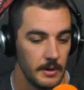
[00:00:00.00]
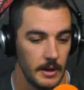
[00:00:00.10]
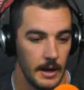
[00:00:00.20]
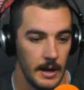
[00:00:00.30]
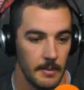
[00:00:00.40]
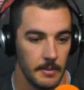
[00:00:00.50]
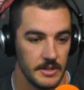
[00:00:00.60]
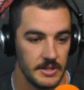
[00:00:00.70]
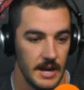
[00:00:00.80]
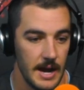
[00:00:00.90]

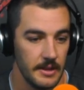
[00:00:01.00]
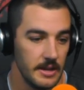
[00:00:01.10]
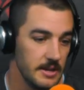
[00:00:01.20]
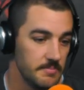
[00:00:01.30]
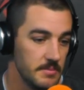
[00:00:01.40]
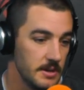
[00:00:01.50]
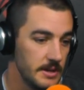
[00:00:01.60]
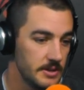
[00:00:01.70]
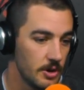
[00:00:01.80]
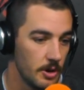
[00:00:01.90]
It's sad that
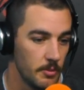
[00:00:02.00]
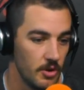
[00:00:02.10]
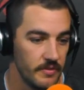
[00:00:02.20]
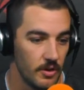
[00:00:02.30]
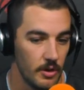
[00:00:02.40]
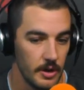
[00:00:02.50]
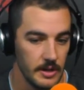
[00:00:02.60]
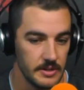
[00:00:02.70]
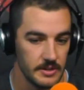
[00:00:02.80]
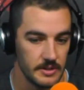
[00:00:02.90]
he's got to move on and
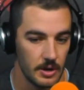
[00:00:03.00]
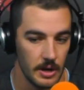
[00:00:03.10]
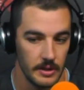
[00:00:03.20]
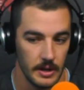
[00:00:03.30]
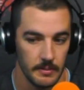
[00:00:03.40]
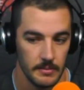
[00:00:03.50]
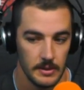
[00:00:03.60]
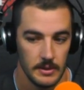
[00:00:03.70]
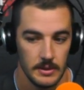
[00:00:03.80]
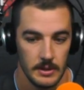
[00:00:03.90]
he's decided that
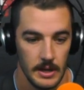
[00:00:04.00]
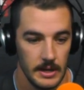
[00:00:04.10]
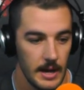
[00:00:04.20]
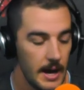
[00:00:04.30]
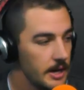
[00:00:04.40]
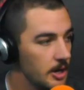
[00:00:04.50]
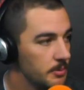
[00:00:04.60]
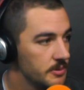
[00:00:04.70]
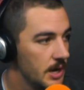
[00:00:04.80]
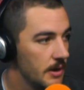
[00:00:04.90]
he can't help
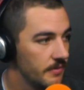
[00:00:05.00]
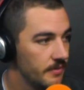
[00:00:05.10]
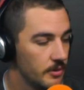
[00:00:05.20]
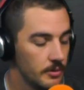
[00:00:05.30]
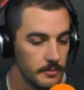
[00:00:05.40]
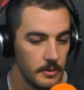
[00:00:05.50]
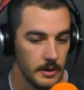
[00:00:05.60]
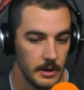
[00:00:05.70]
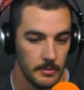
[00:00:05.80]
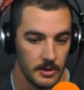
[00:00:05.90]
us going forward
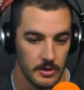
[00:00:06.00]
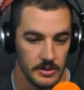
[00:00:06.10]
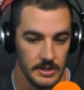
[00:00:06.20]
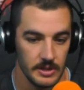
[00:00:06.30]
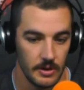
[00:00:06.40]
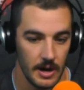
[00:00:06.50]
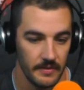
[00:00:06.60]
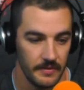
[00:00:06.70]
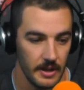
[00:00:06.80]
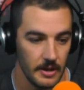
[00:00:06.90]
because he's a great
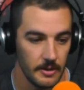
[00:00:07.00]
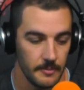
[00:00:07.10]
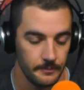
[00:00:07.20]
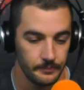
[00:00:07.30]
fella.